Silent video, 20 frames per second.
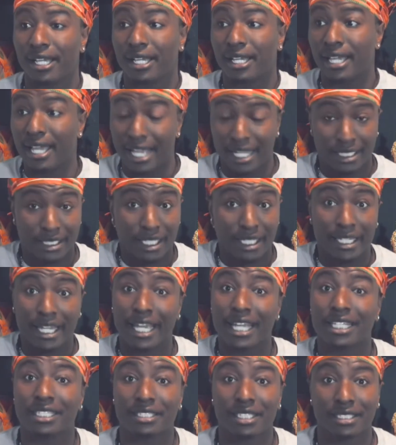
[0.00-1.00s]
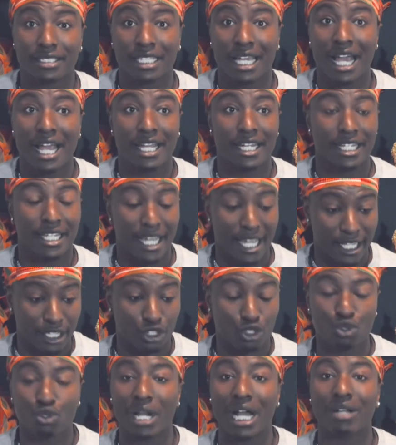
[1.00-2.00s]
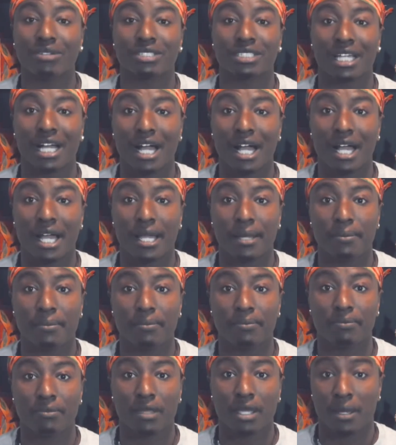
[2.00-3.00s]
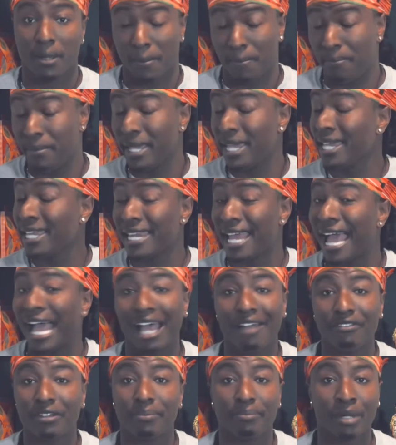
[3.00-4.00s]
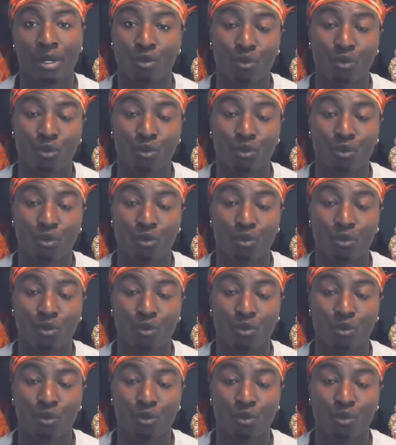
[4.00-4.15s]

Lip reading: in today's society and throughout time, men haven't been